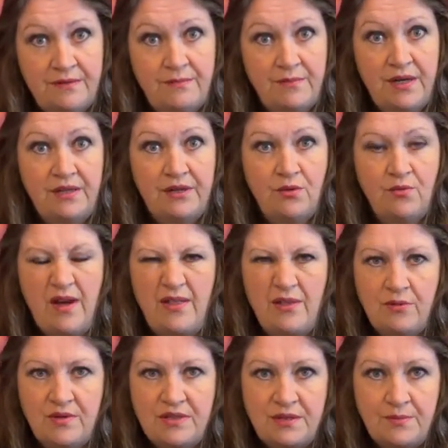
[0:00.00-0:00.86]
but the
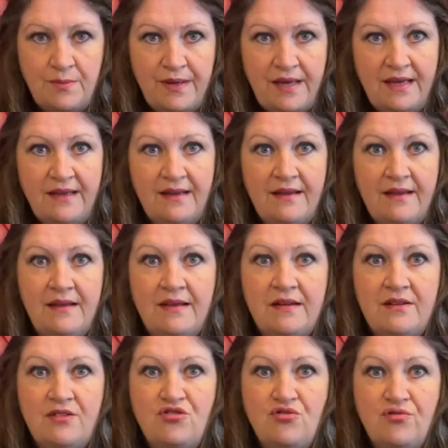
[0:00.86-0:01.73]
weather was a bit
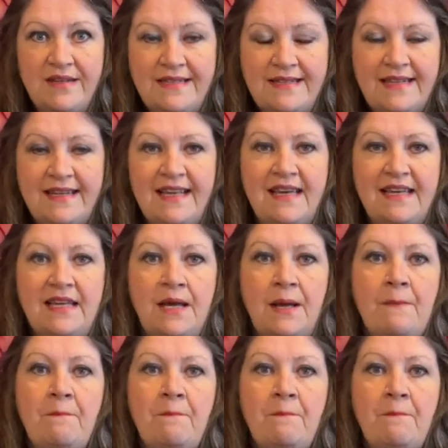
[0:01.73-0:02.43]
drizzly.